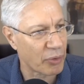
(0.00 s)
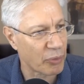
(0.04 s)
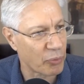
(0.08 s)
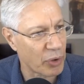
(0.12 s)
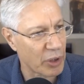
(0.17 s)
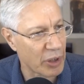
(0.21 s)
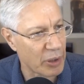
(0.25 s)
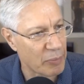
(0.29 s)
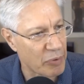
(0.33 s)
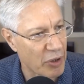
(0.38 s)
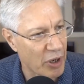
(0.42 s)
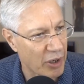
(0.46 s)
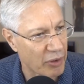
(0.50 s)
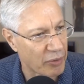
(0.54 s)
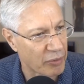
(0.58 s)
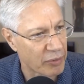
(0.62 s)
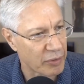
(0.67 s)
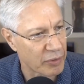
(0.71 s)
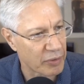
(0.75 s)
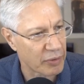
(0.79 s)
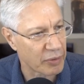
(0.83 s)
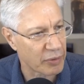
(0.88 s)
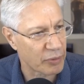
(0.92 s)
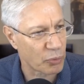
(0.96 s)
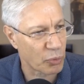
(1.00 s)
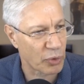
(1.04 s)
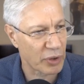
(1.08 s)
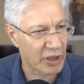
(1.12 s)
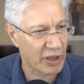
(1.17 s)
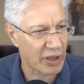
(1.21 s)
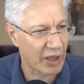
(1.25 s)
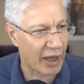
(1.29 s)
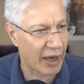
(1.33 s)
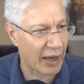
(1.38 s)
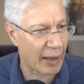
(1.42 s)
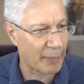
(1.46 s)
Willie Brown
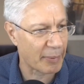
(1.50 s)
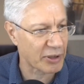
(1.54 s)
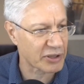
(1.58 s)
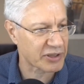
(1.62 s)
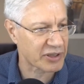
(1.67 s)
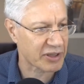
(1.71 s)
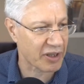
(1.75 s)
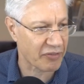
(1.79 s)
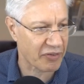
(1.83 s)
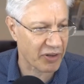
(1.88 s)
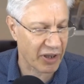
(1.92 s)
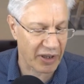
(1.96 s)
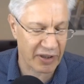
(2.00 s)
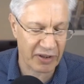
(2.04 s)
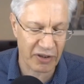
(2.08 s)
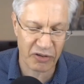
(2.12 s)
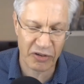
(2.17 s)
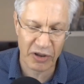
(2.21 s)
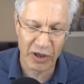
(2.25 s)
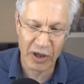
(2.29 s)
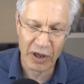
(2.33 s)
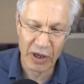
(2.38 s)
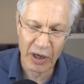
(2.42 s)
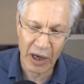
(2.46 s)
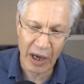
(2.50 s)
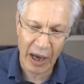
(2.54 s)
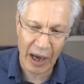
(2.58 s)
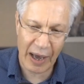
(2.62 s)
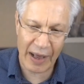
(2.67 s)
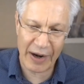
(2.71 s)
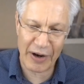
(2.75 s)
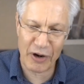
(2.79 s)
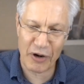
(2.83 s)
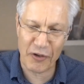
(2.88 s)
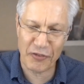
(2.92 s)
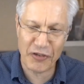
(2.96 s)
wouldn't lie about stuff like this. I
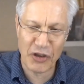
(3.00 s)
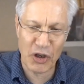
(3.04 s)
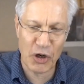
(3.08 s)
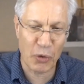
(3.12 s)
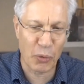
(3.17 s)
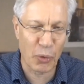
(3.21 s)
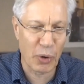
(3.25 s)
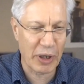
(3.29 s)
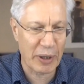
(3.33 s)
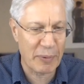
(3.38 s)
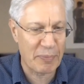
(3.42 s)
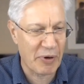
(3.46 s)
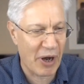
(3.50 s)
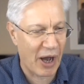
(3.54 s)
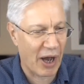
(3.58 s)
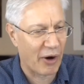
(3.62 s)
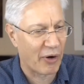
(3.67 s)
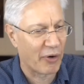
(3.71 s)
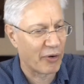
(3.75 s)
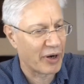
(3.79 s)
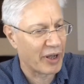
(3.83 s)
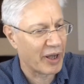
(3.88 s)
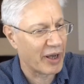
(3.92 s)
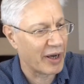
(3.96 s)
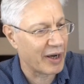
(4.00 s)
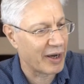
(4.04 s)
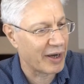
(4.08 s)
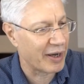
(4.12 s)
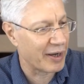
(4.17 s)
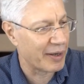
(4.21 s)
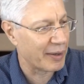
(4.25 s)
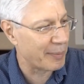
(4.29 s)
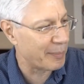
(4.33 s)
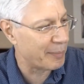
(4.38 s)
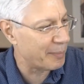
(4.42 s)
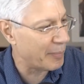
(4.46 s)
don't know if you know Willie Brown.
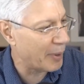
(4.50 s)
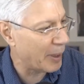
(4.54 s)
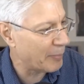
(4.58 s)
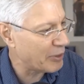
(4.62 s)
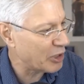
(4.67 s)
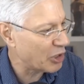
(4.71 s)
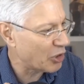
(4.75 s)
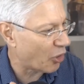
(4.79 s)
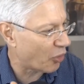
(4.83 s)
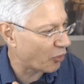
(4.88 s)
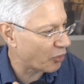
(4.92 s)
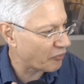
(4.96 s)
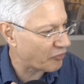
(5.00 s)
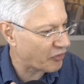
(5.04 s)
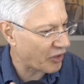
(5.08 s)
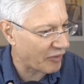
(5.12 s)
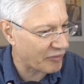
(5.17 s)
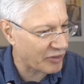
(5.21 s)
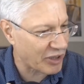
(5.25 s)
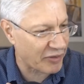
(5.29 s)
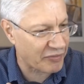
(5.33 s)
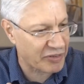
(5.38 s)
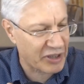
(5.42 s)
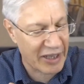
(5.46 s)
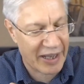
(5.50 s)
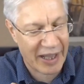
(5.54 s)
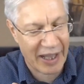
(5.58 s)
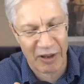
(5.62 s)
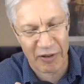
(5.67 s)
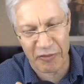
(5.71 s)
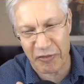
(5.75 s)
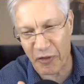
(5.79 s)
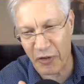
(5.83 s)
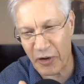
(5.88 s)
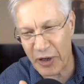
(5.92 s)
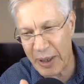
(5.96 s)
Uh, maybe you don't. If you haven't lived in
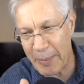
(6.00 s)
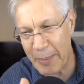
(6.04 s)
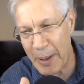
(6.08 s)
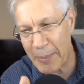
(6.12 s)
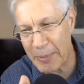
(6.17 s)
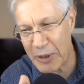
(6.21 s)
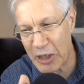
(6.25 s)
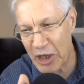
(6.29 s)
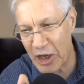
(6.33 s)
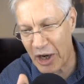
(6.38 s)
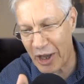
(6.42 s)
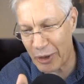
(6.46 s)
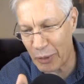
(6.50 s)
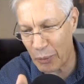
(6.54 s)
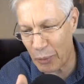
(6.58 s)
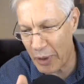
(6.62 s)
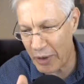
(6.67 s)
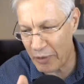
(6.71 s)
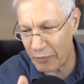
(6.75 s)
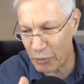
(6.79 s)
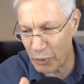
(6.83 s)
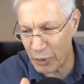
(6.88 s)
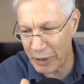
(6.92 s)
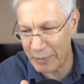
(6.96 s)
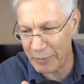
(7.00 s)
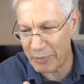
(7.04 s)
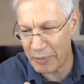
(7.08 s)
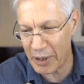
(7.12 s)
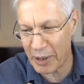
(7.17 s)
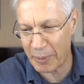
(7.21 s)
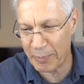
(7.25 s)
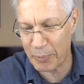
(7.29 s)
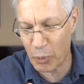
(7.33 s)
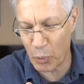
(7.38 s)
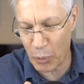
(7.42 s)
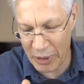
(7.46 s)
California, maybe you're not aware of Willie
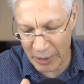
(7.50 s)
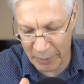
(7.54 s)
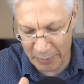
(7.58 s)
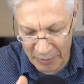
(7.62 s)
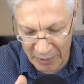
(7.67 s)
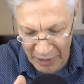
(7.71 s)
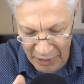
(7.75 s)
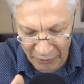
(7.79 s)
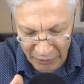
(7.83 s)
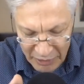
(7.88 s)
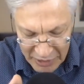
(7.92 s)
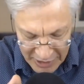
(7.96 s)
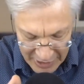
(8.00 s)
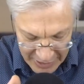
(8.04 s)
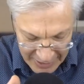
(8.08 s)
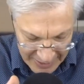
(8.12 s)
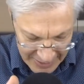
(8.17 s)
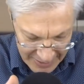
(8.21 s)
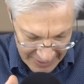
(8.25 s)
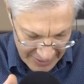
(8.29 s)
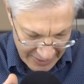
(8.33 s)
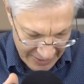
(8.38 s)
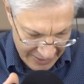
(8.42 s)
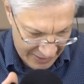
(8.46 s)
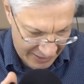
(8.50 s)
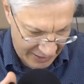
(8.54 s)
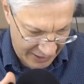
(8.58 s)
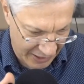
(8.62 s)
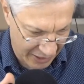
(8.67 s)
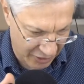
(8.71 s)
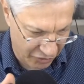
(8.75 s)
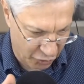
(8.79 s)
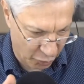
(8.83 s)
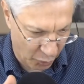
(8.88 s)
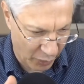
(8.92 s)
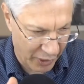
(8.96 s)
Brown. But Willie Brown
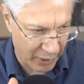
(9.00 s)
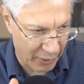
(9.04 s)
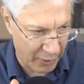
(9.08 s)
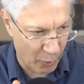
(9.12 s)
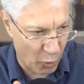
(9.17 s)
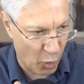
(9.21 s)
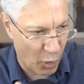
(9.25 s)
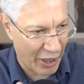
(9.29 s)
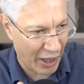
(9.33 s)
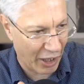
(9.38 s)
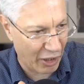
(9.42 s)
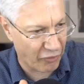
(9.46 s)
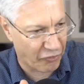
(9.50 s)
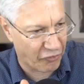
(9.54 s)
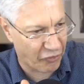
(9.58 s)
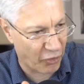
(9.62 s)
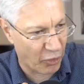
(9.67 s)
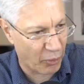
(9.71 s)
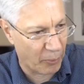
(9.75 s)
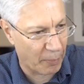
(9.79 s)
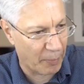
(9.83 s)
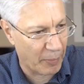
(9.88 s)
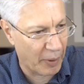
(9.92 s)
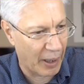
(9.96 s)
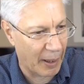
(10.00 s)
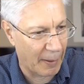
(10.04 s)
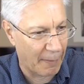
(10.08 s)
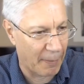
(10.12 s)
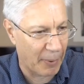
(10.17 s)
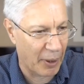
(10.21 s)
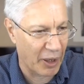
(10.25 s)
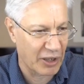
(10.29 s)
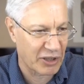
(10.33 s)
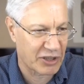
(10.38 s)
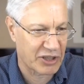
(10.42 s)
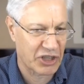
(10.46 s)
is one of the more colorful uh,
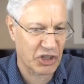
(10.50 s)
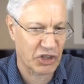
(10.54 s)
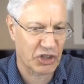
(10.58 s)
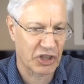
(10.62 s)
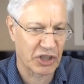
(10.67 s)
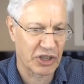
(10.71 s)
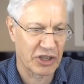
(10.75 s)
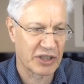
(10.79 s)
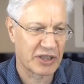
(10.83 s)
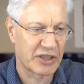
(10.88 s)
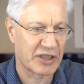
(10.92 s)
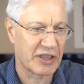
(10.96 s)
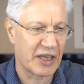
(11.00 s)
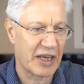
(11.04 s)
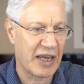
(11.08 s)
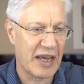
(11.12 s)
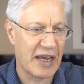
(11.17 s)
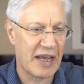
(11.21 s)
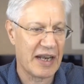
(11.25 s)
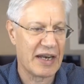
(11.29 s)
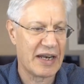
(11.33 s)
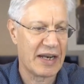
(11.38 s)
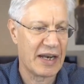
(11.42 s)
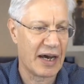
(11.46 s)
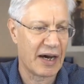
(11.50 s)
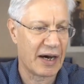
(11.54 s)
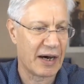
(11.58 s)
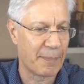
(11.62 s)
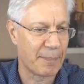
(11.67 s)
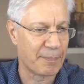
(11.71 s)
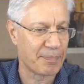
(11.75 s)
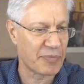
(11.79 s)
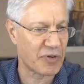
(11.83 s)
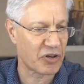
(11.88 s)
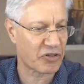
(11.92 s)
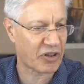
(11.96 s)
politicians in um,
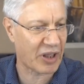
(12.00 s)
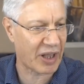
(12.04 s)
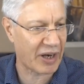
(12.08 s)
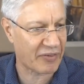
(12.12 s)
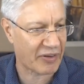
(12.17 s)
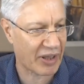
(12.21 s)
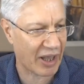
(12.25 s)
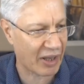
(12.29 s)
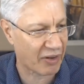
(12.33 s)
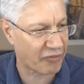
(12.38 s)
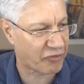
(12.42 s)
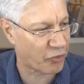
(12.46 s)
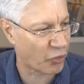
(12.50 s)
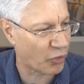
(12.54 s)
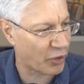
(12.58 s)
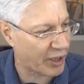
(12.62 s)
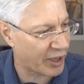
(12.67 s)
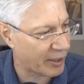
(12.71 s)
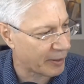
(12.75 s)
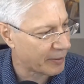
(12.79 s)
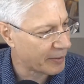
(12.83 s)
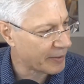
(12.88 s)
the state of California.